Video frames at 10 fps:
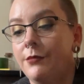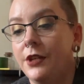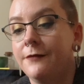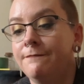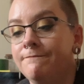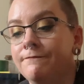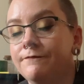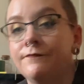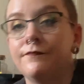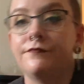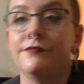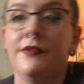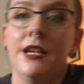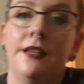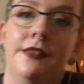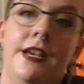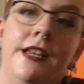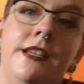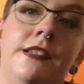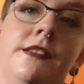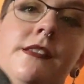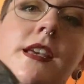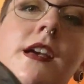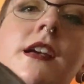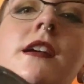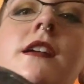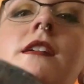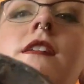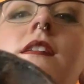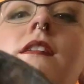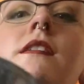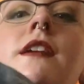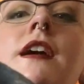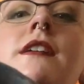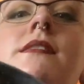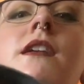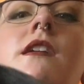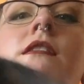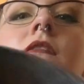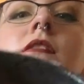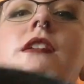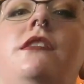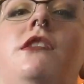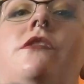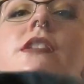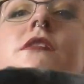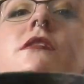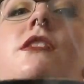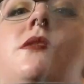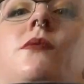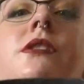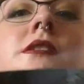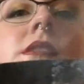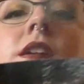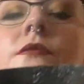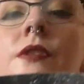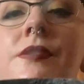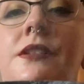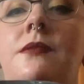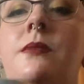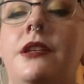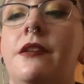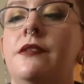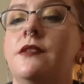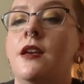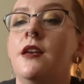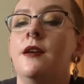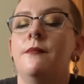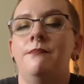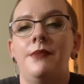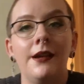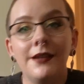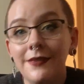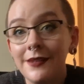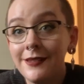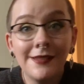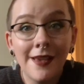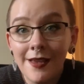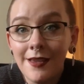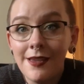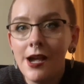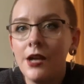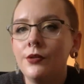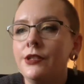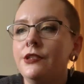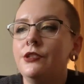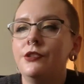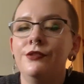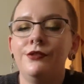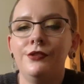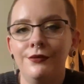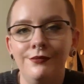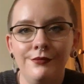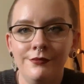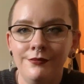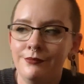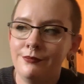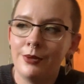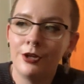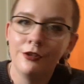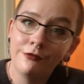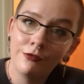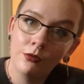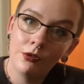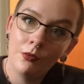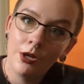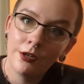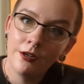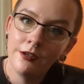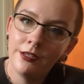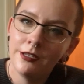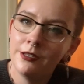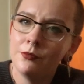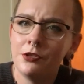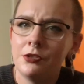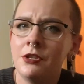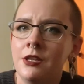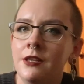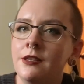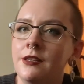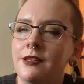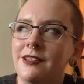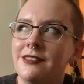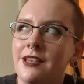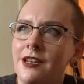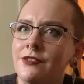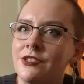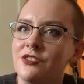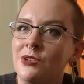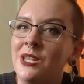But yeah, that is cast iron. And you know, they this one is kind of rusted because back in the day, I would burn Florida water in it, which is kind of extreme.